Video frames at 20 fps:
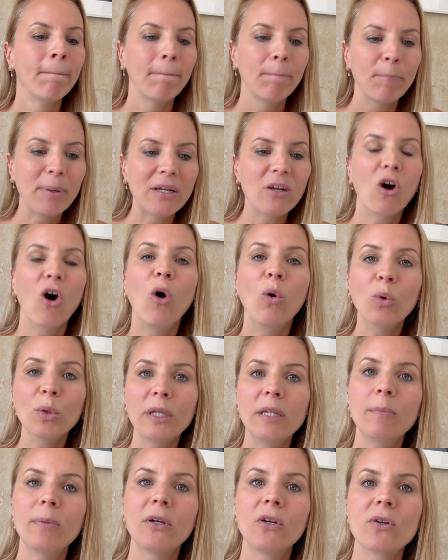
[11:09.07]
but
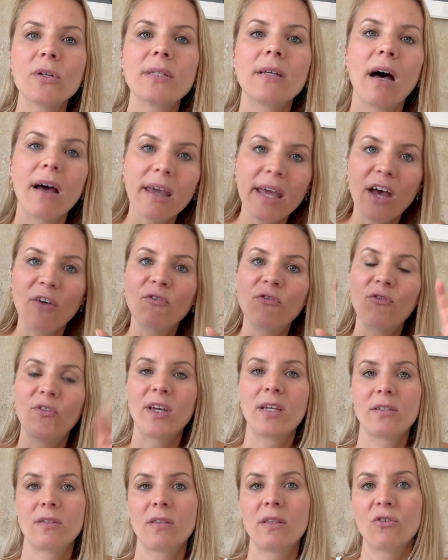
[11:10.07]
only because I have
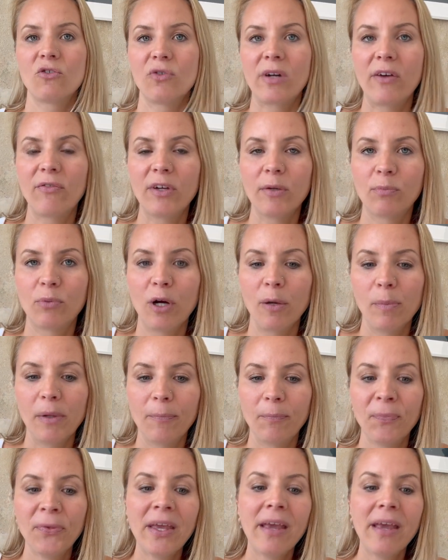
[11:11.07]
fixed the traffic problem.